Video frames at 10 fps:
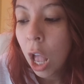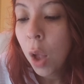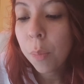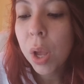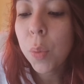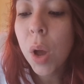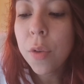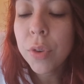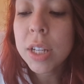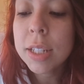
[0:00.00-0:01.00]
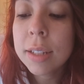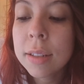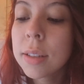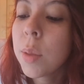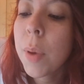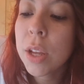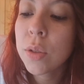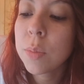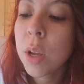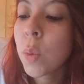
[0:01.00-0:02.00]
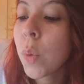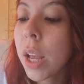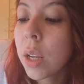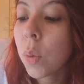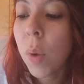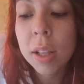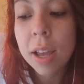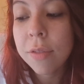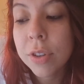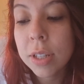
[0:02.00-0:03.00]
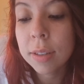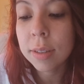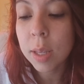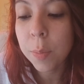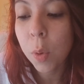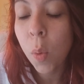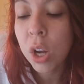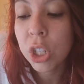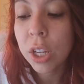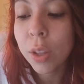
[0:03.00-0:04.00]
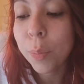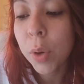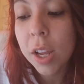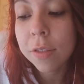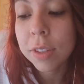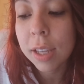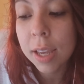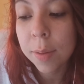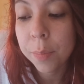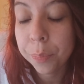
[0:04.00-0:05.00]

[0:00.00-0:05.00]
My wife went into the bedroom and read while I fell asleep watching the Braves game.